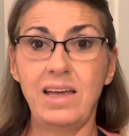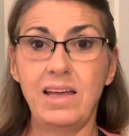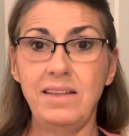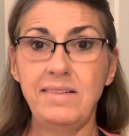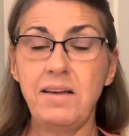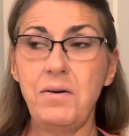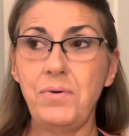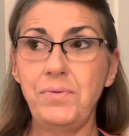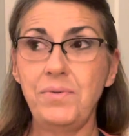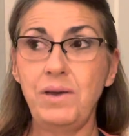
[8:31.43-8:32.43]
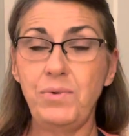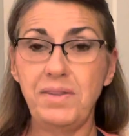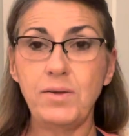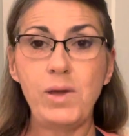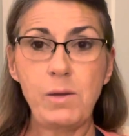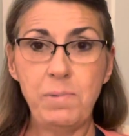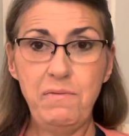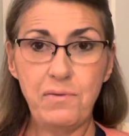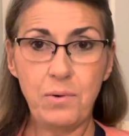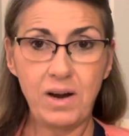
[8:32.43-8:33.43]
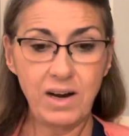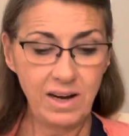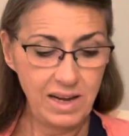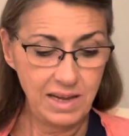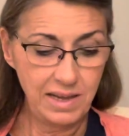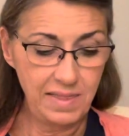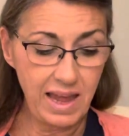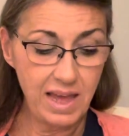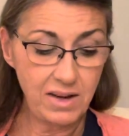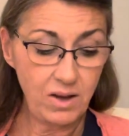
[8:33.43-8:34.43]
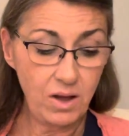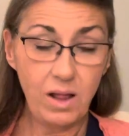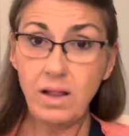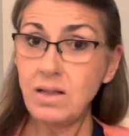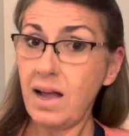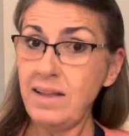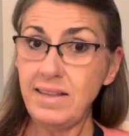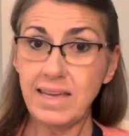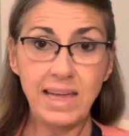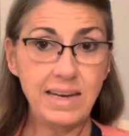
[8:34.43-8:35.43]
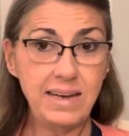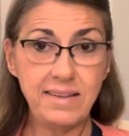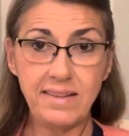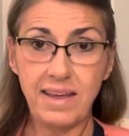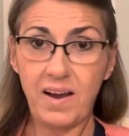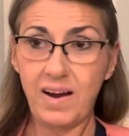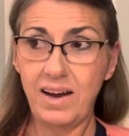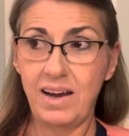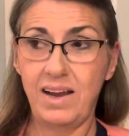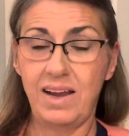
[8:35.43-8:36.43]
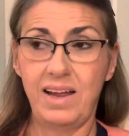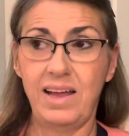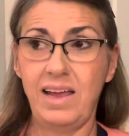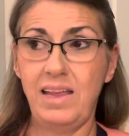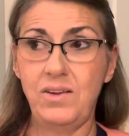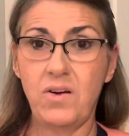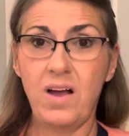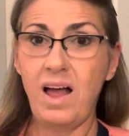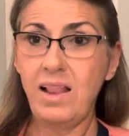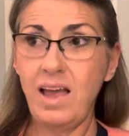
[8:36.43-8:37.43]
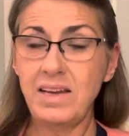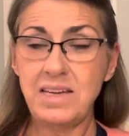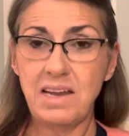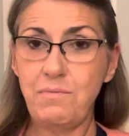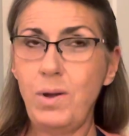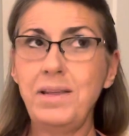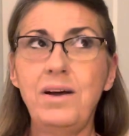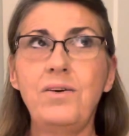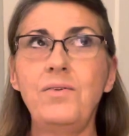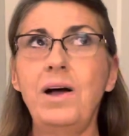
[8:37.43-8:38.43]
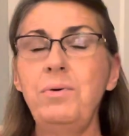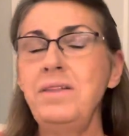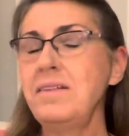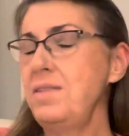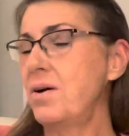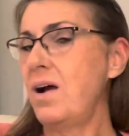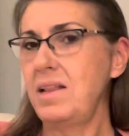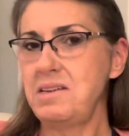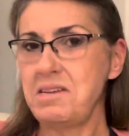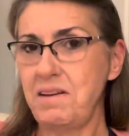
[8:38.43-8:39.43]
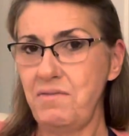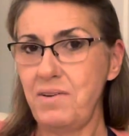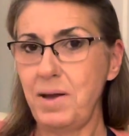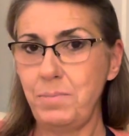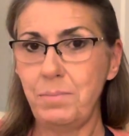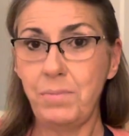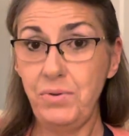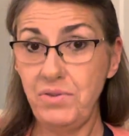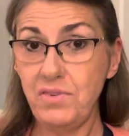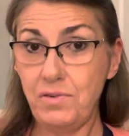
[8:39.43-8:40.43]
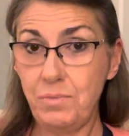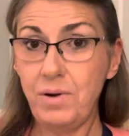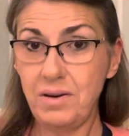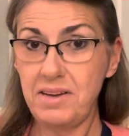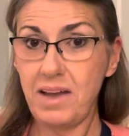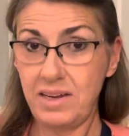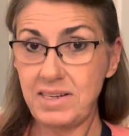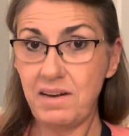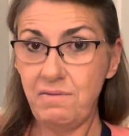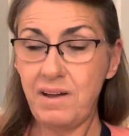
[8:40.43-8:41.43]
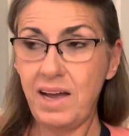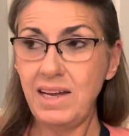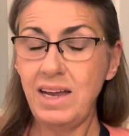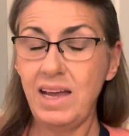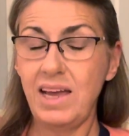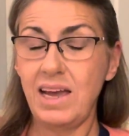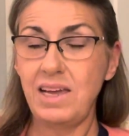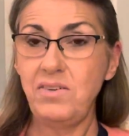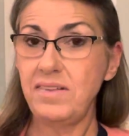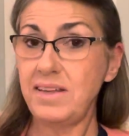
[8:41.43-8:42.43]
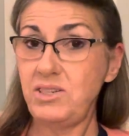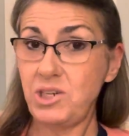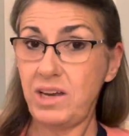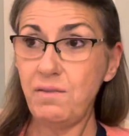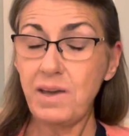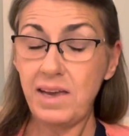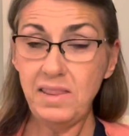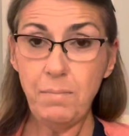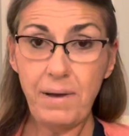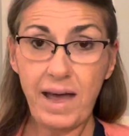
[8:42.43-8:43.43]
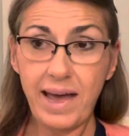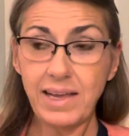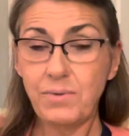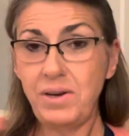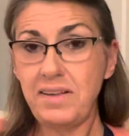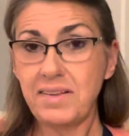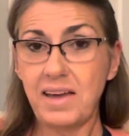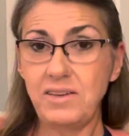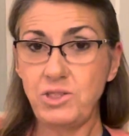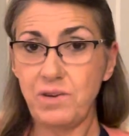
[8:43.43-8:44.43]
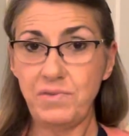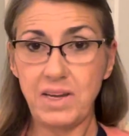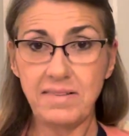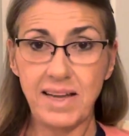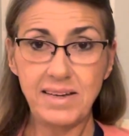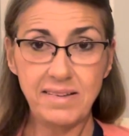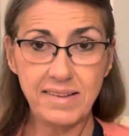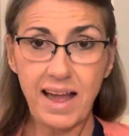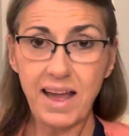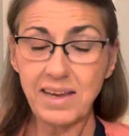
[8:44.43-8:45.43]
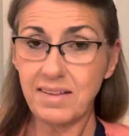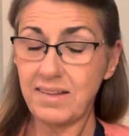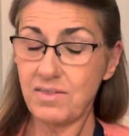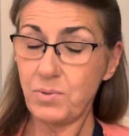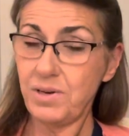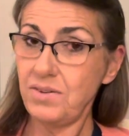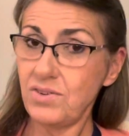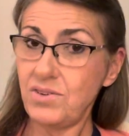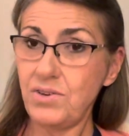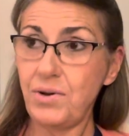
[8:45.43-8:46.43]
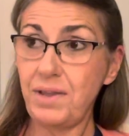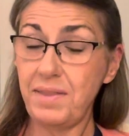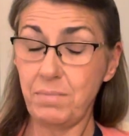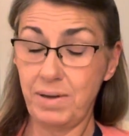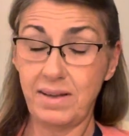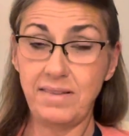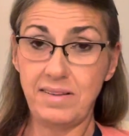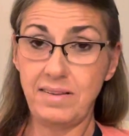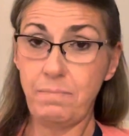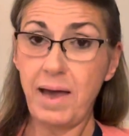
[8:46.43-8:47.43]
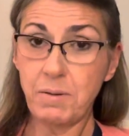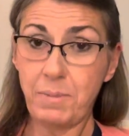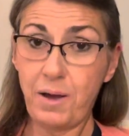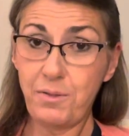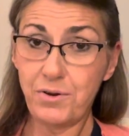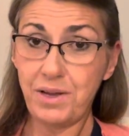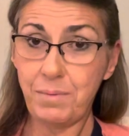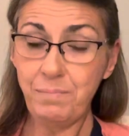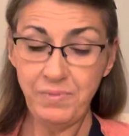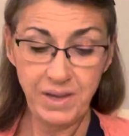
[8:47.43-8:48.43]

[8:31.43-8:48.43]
So it was the week before, and they had all kinds of Kennedys there, and they're all well, no, I wouldn't say they're all identified, but most of them are identified. And you see JFK in the back when he's kind of shifting side to side, because that's what he used to do, I think, because his back bothered him.